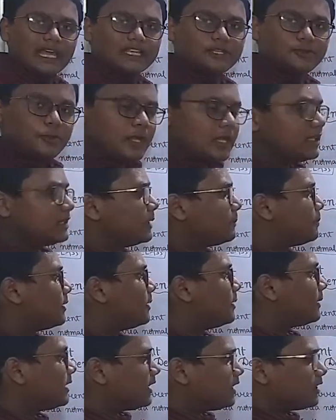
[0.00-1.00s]
explain the
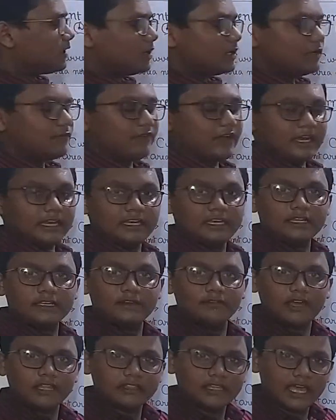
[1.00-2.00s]
perpendicular when
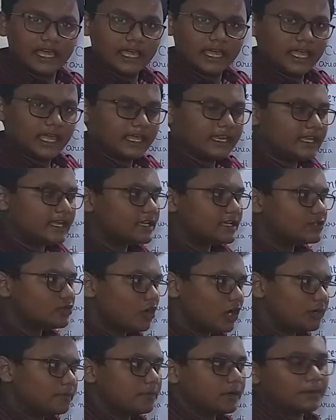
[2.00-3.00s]
the area is
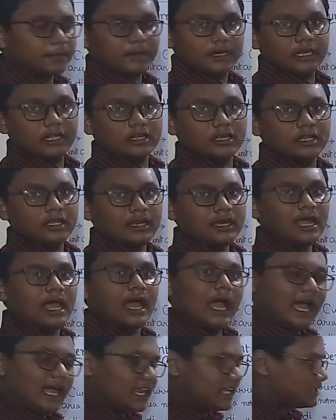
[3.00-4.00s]
not perpendicular.
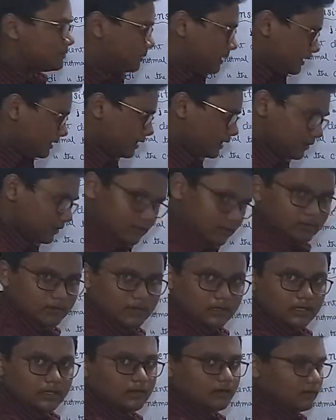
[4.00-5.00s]
I'll explain that
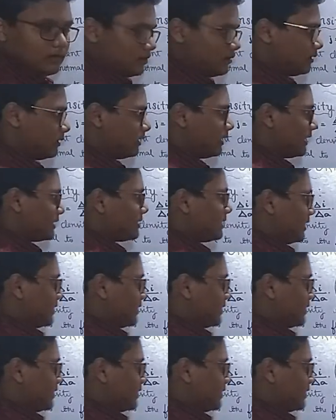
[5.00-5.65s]
in next.